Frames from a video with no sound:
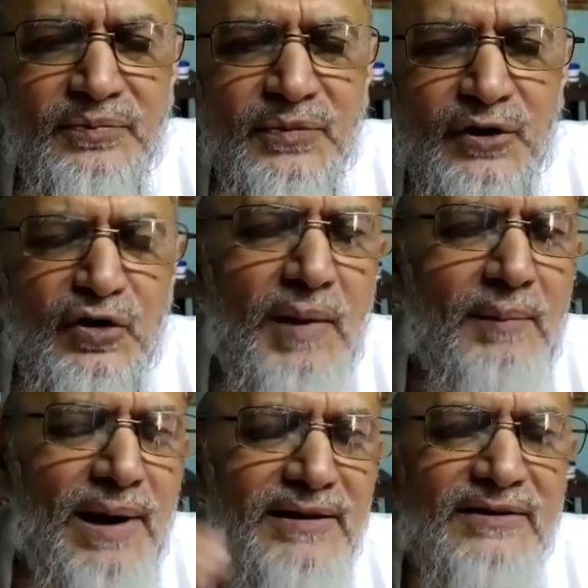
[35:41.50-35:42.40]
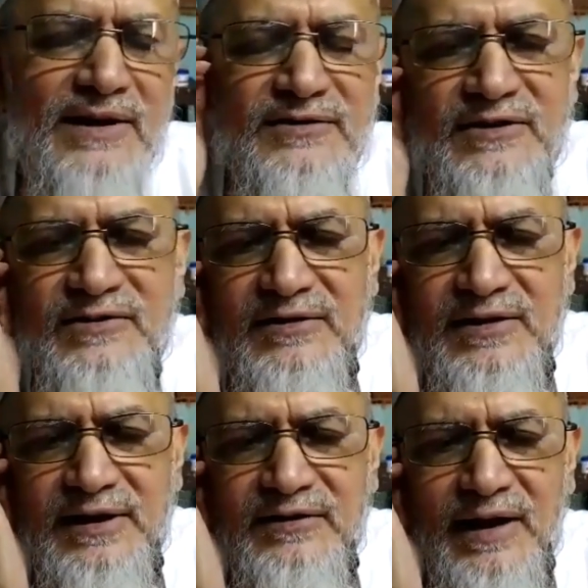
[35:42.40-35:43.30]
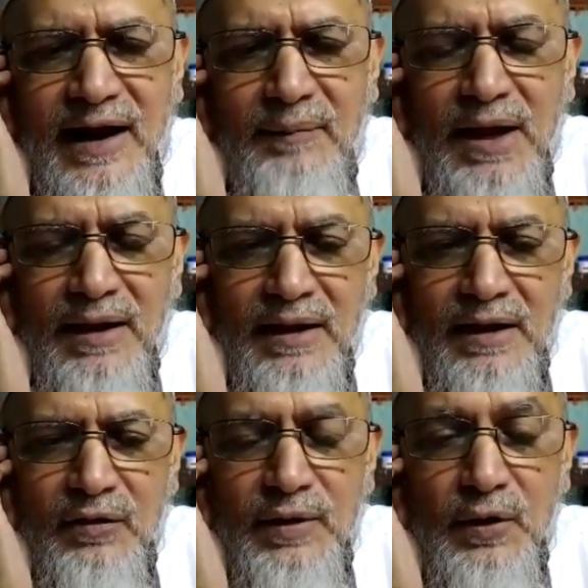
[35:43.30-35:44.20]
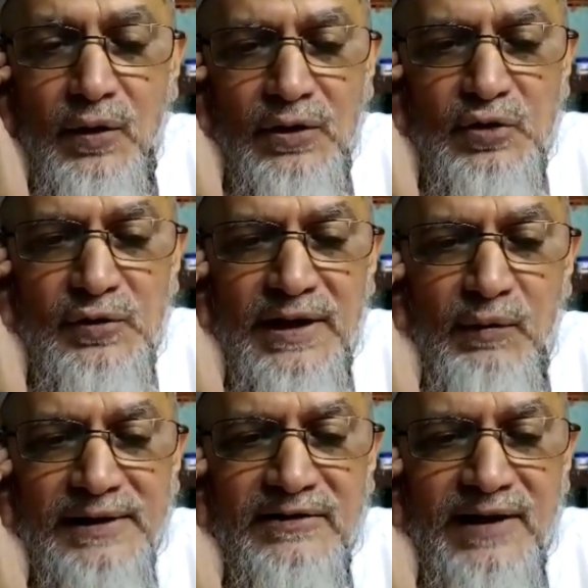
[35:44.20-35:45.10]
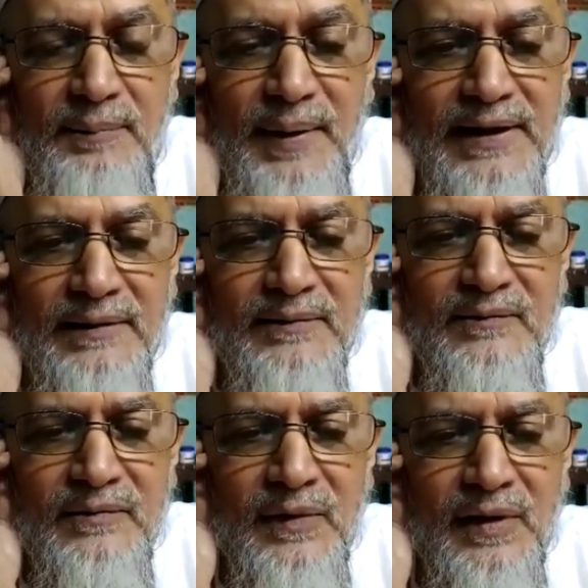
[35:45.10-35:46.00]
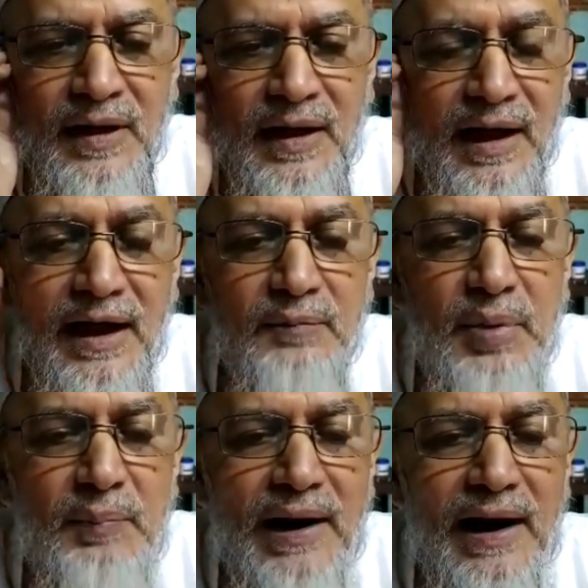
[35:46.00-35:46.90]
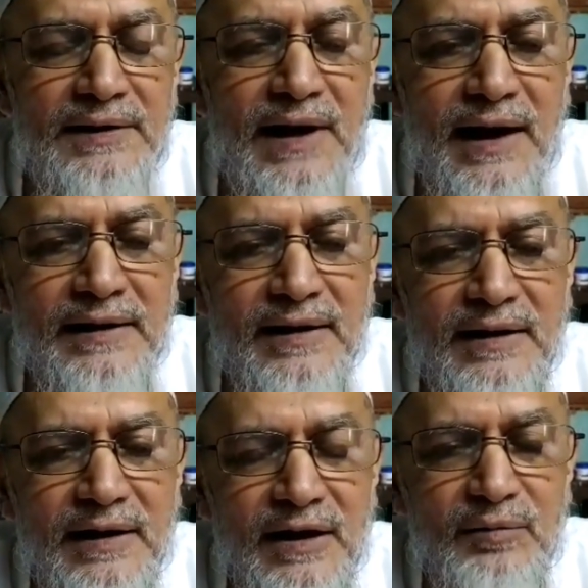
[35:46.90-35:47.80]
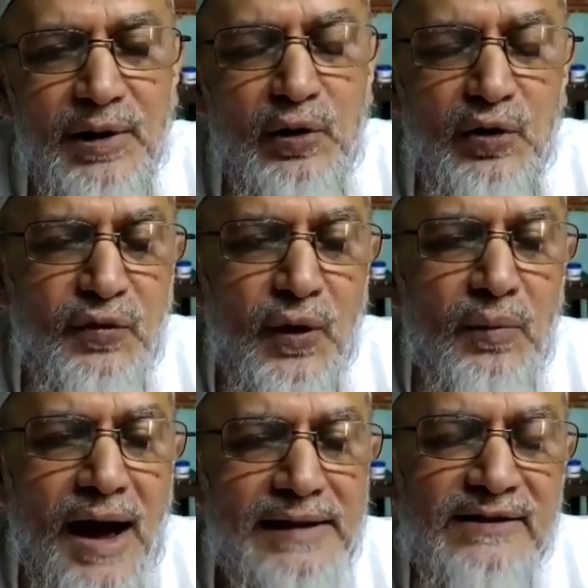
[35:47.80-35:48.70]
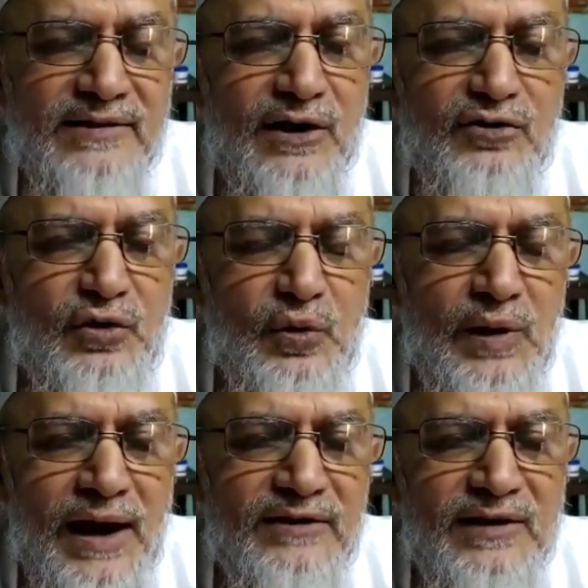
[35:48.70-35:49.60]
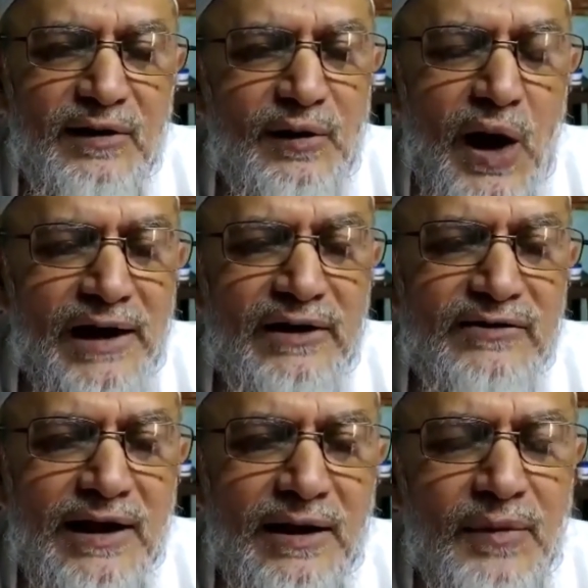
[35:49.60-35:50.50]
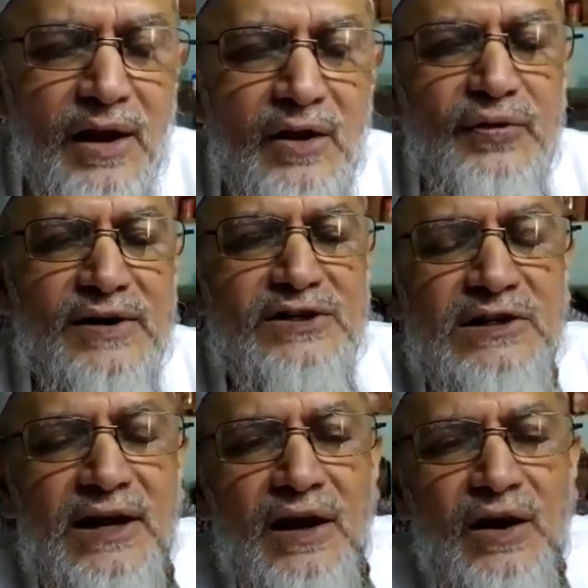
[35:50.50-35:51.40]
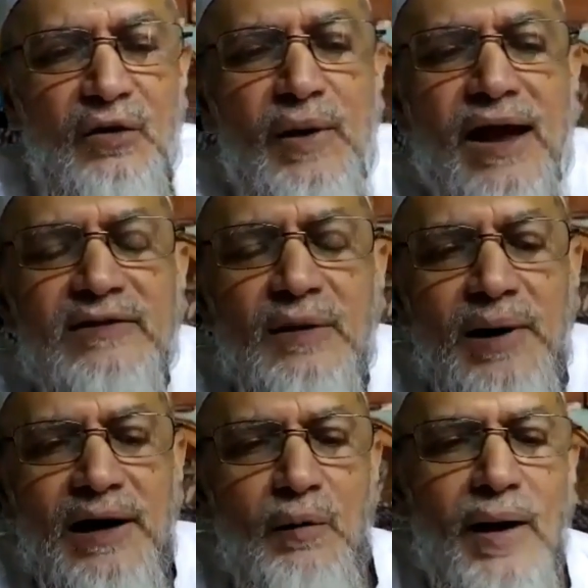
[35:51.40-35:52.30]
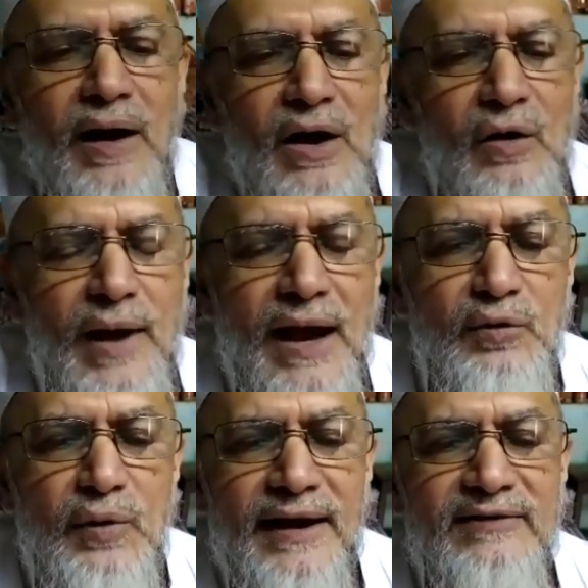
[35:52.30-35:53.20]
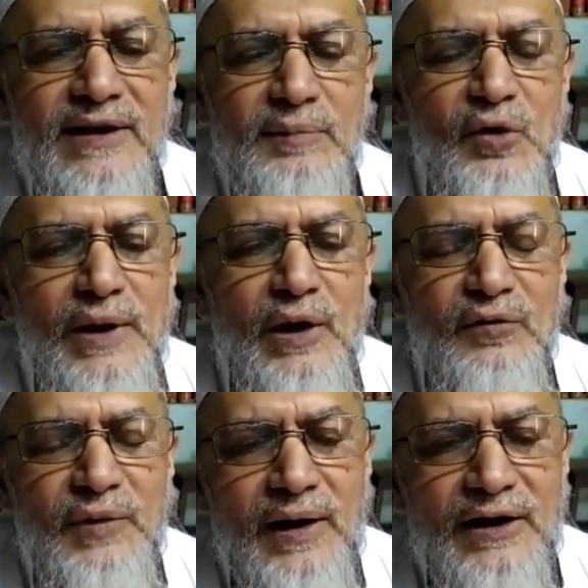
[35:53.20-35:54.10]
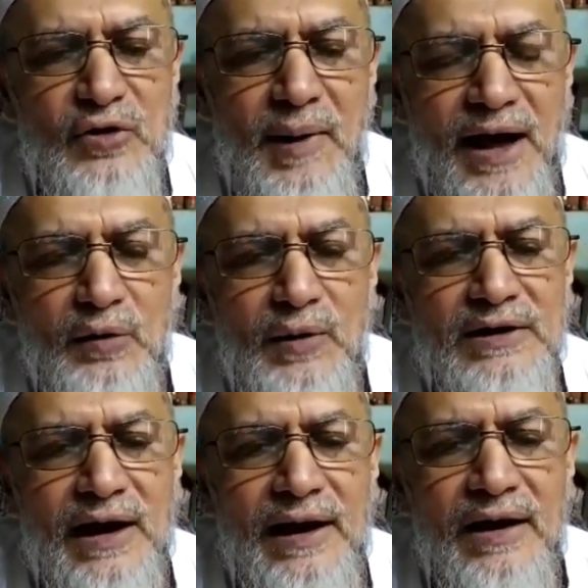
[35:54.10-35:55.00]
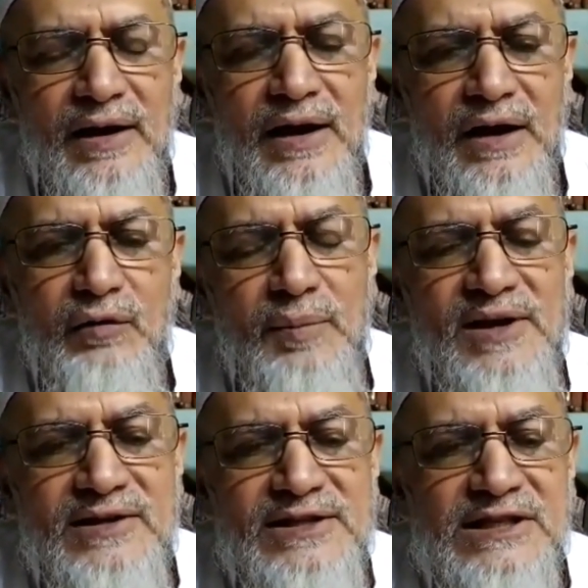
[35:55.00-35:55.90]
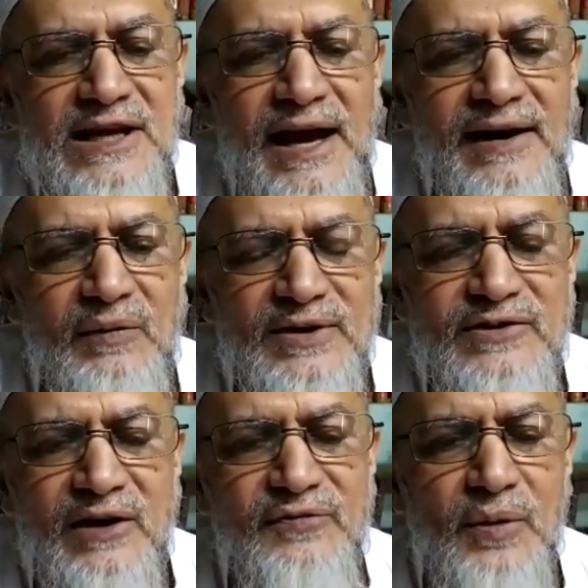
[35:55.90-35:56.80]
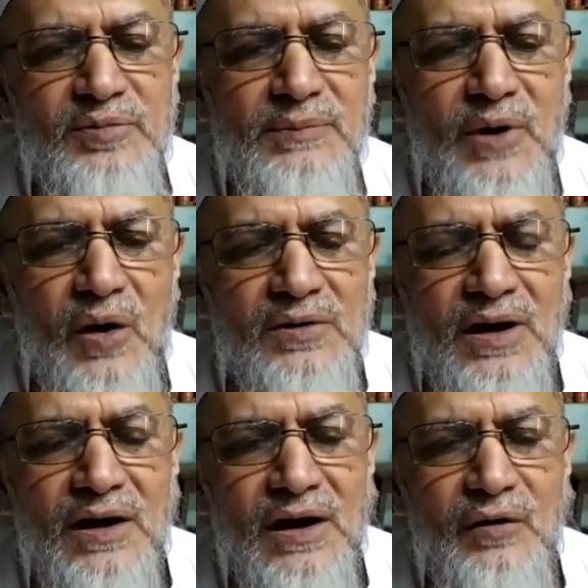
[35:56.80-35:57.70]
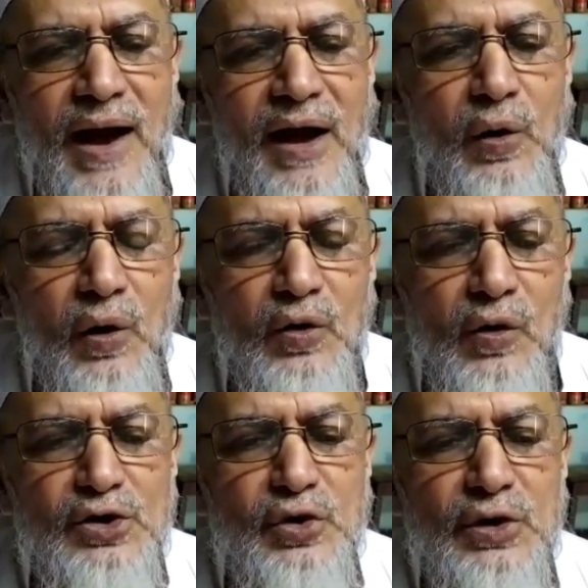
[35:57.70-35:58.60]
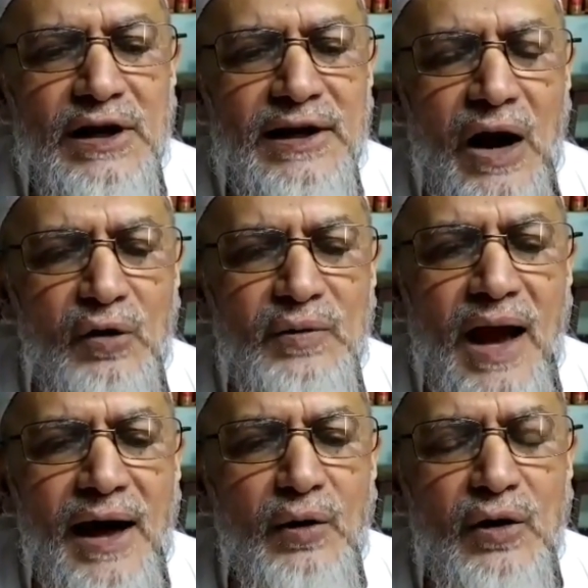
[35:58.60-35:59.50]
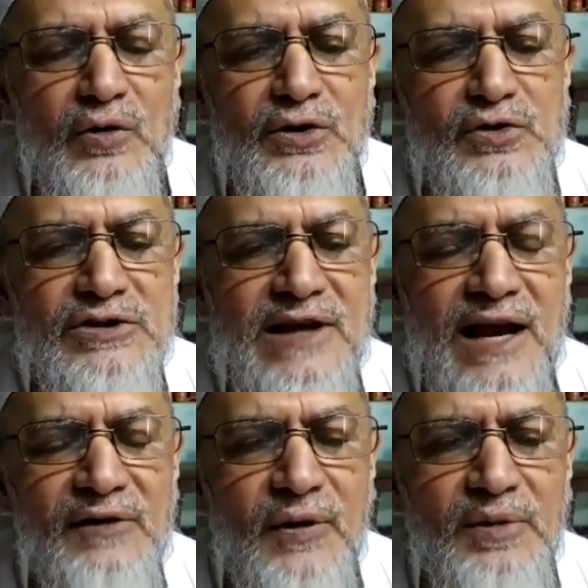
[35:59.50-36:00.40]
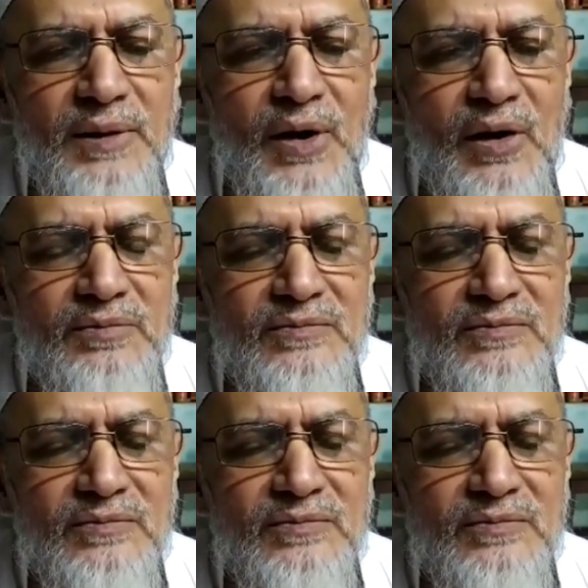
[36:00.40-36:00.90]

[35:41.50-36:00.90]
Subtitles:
So my brothers and sisters in Islam, we know today what is happening and people are dying. But look from Hadith Rasulullah sallallahu alaihi wasallam. First thing, we as a believer, we have to accept the will of Allah subhanahu wa ta'ala. We mustn't scare ourselves from the maut. We are not going to read out. We are not going to escape from the maut.